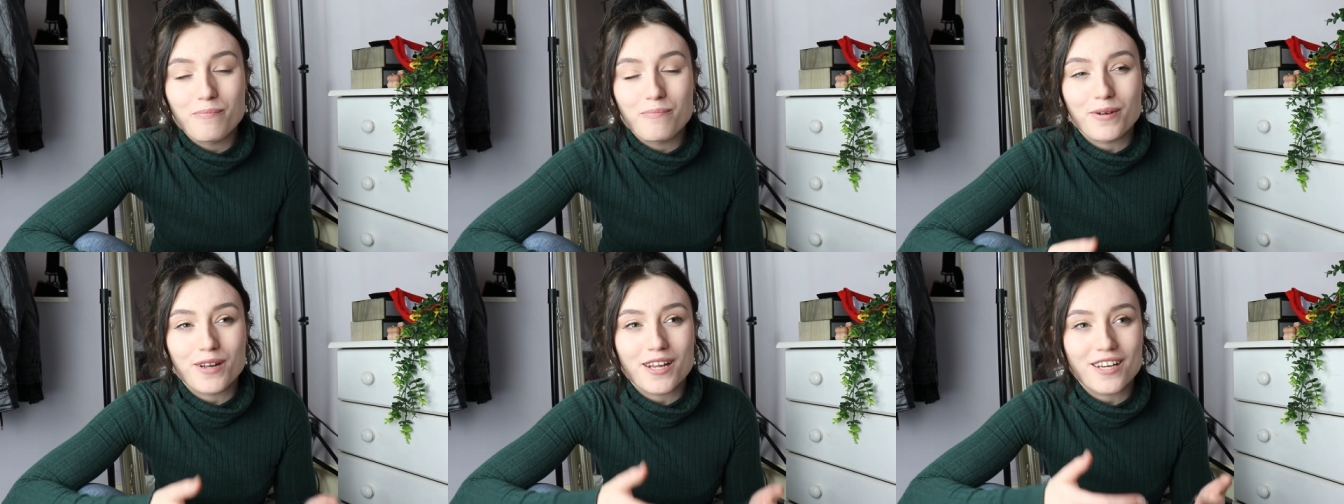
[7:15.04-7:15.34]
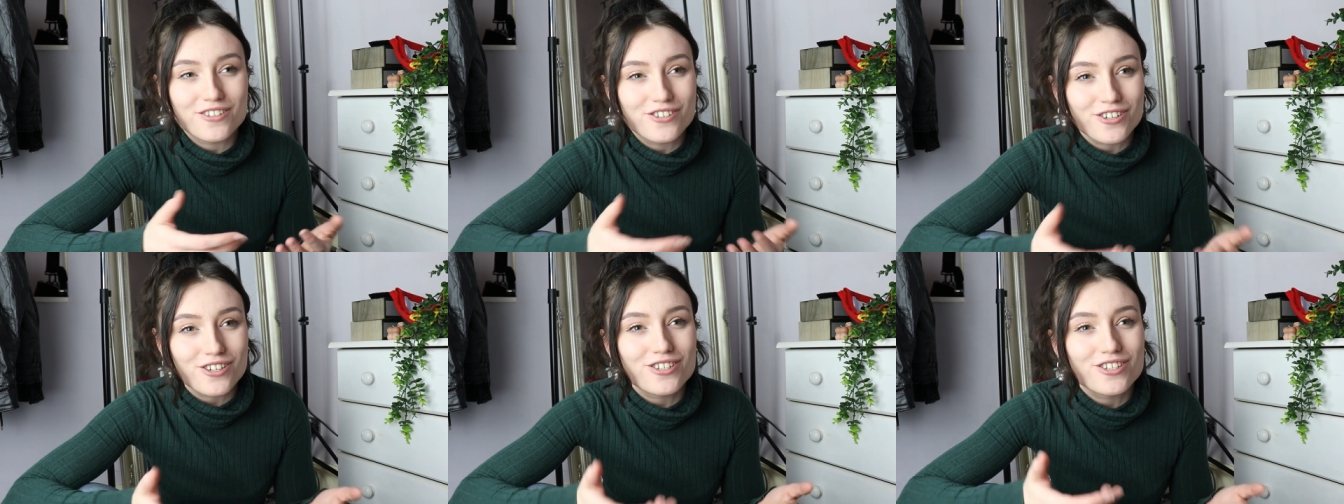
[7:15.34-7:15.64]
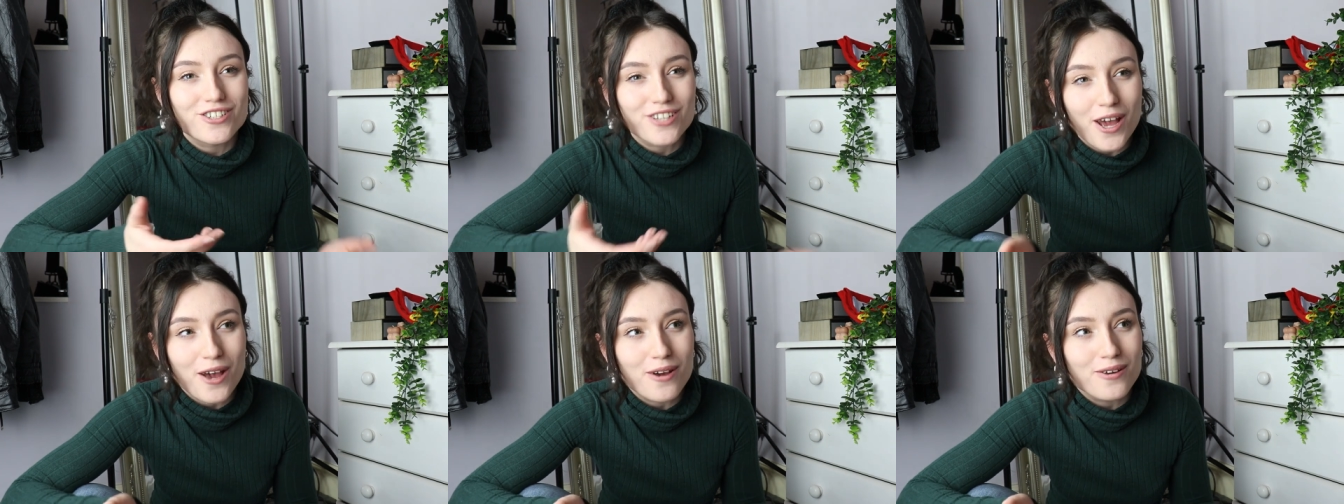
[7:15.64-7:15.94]
But it
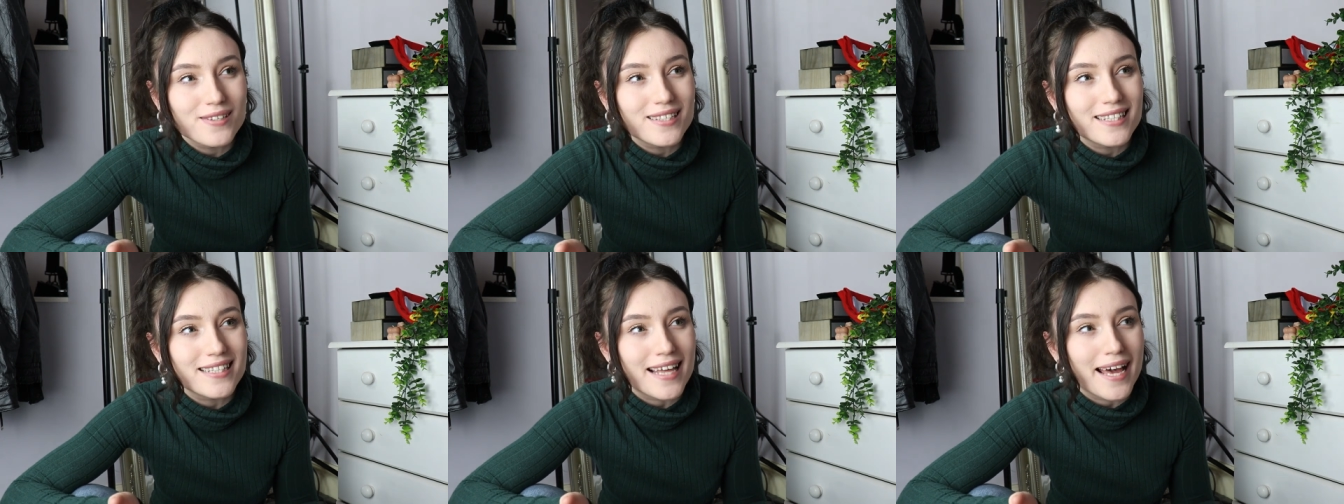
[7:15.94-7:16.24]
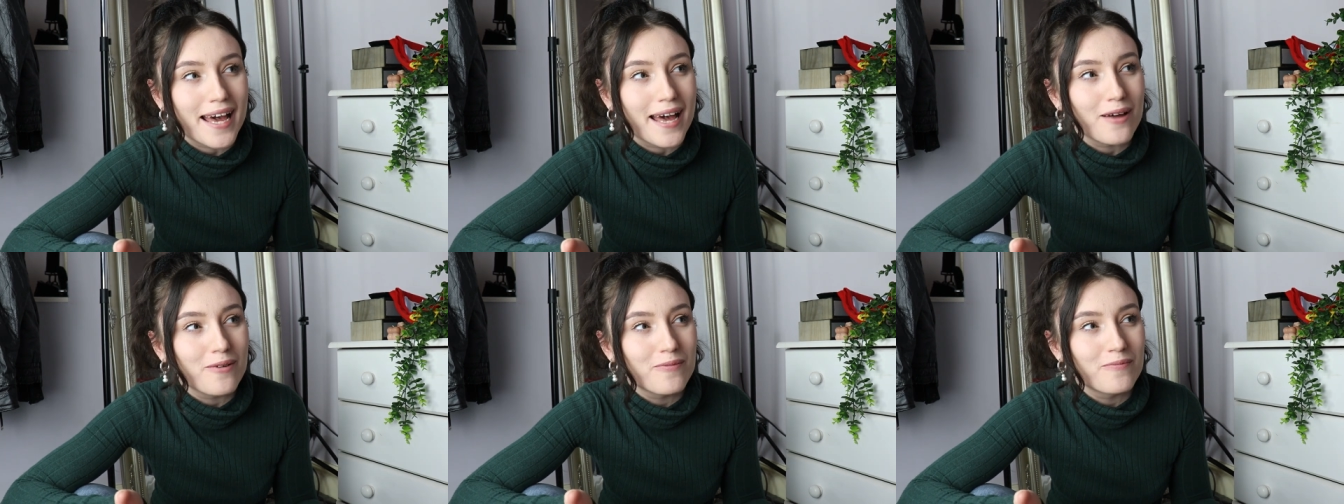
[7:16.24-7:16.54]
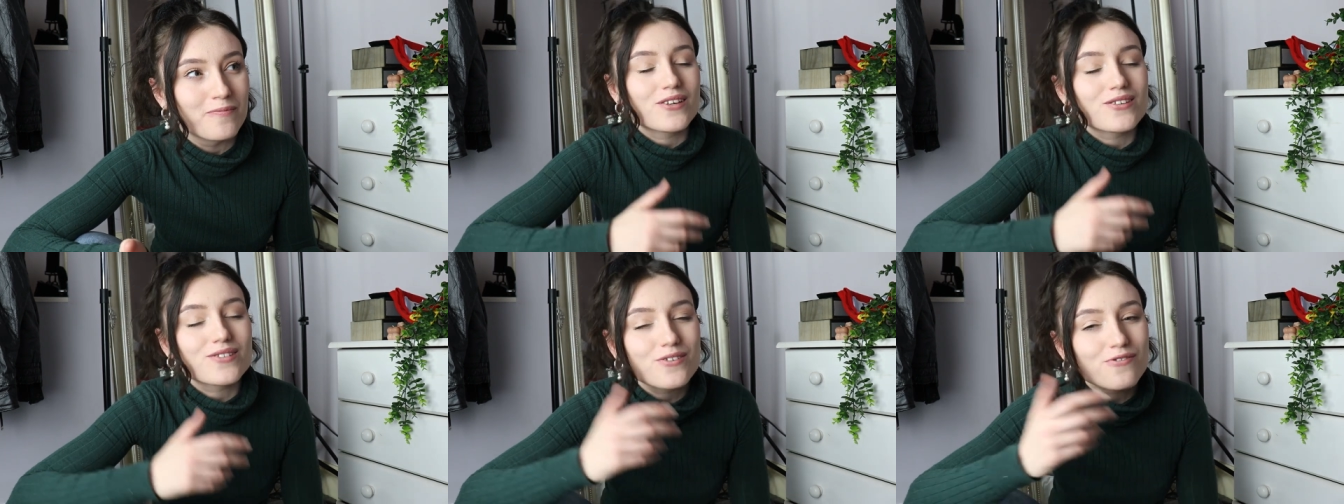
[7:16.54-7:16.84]
just shows
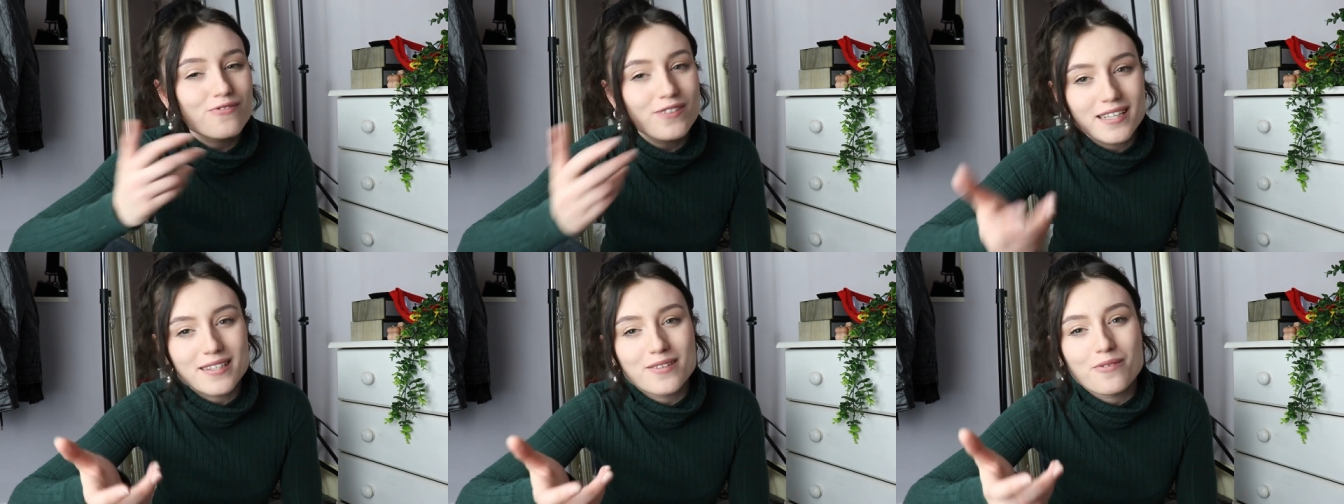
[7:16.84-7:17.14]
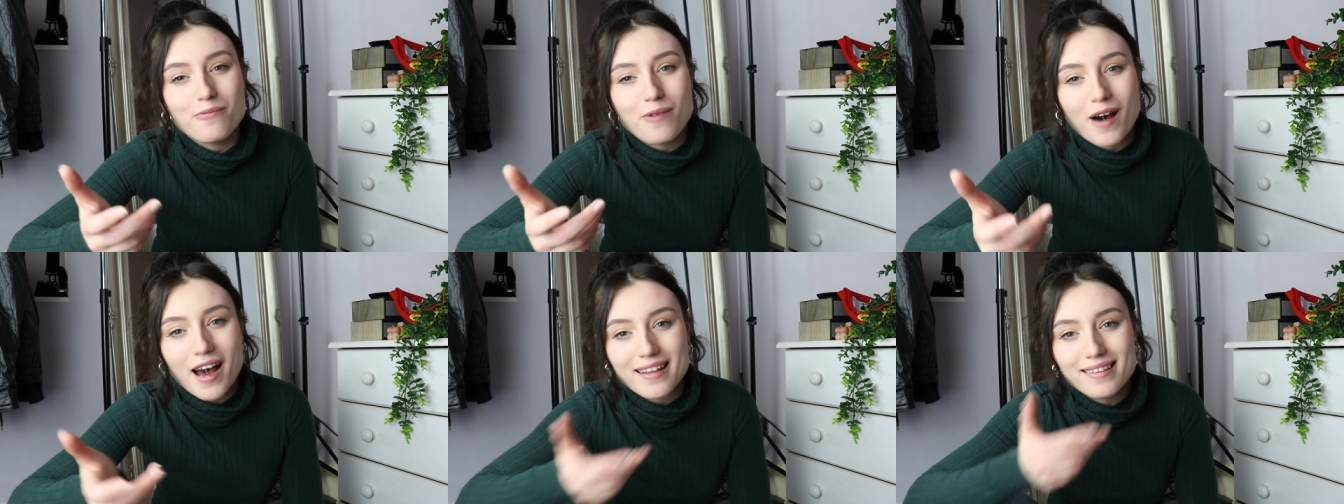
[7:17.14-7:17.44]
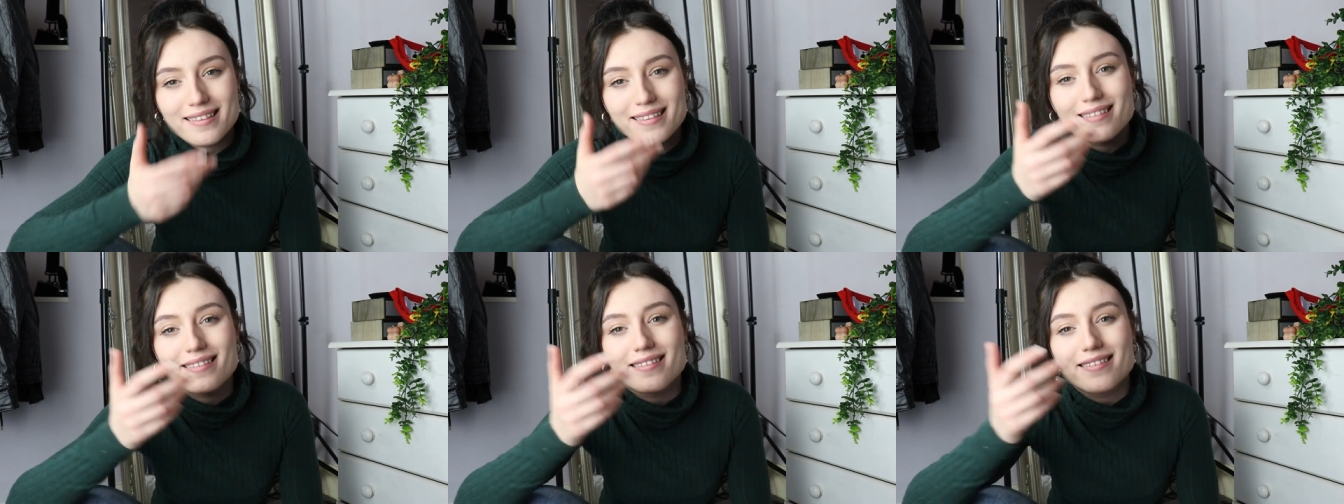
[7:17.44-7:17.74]
that there's a reason
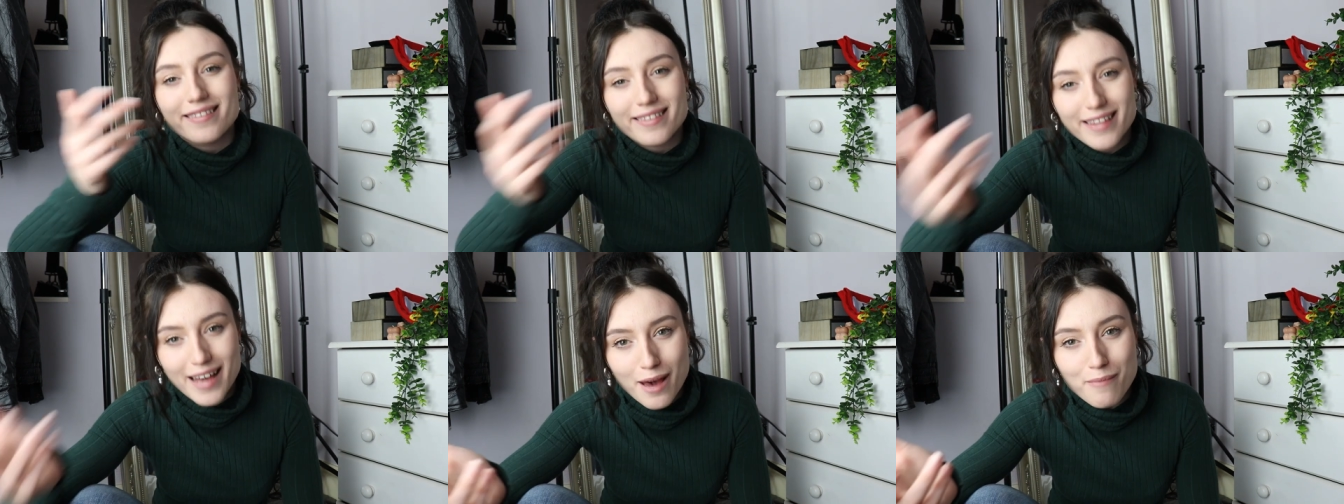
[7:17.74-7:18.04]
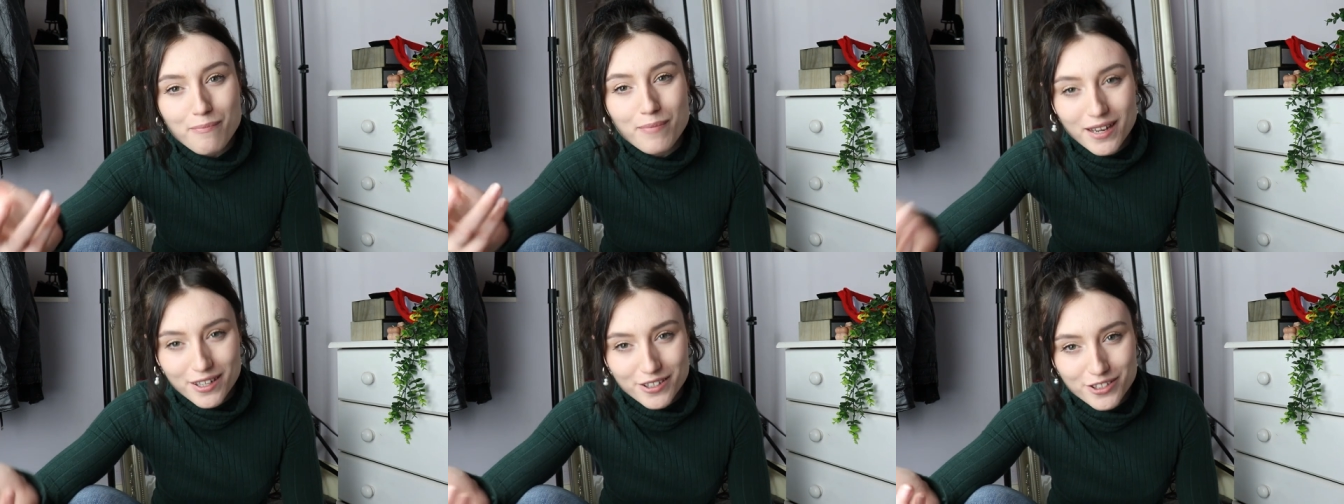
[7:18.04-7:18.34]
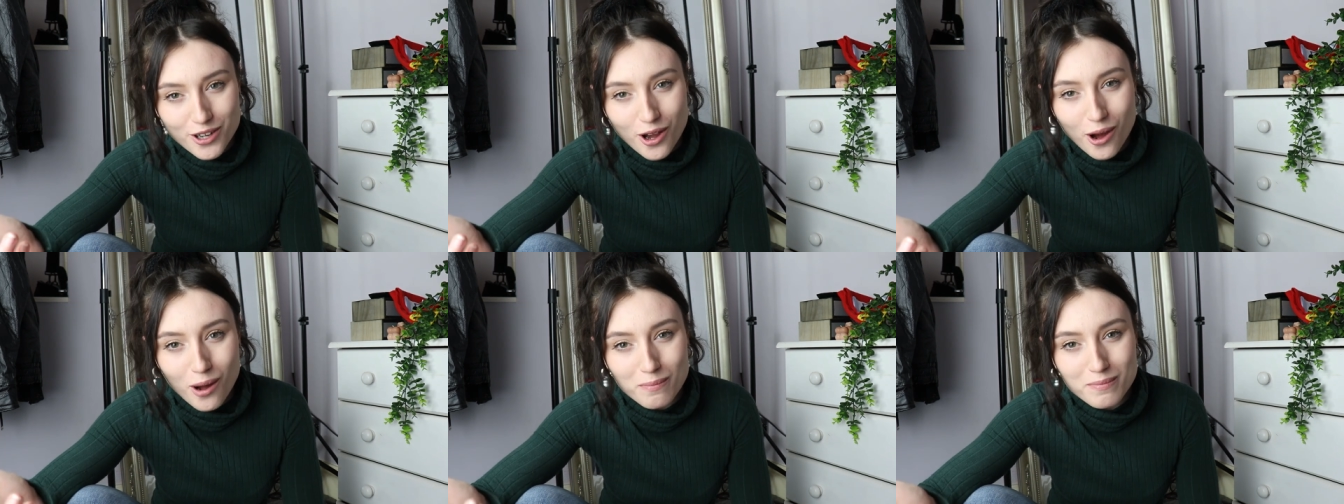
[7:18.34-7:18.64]
why they're big
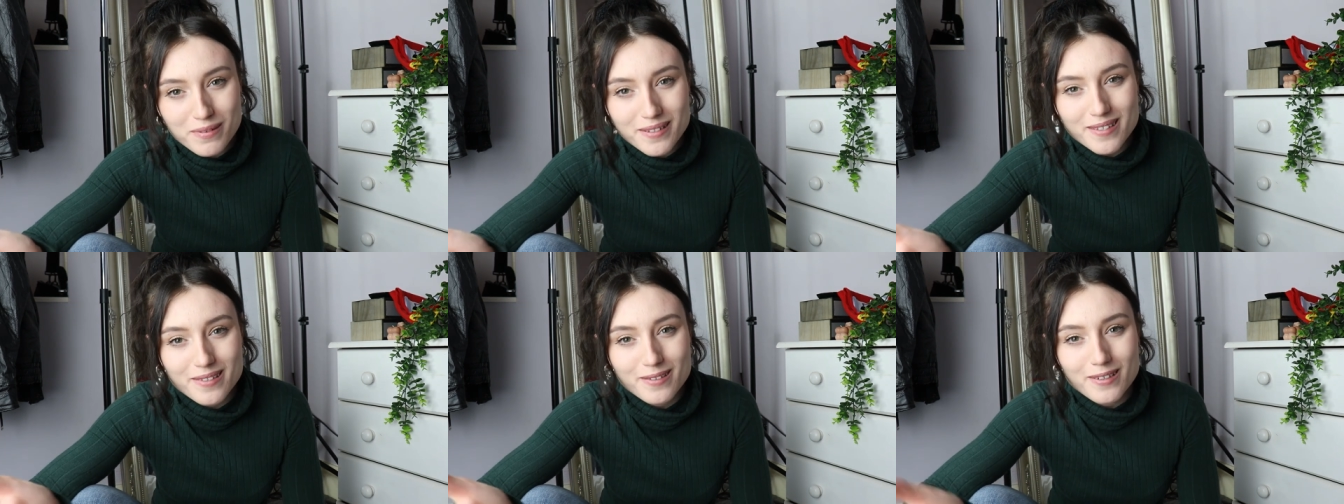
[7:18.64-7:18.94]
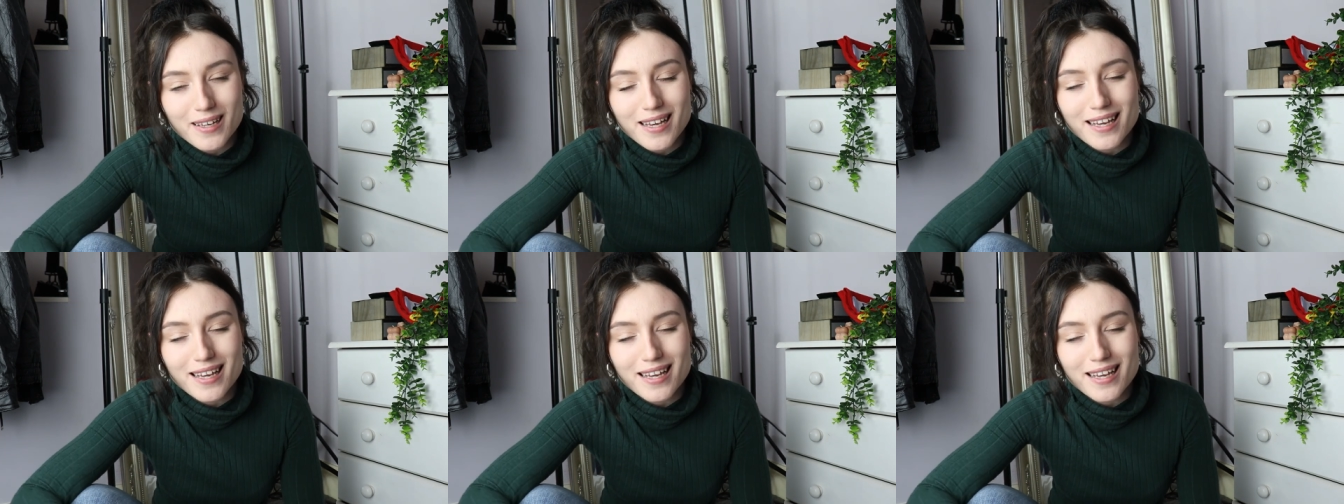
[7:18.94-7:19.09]
shops.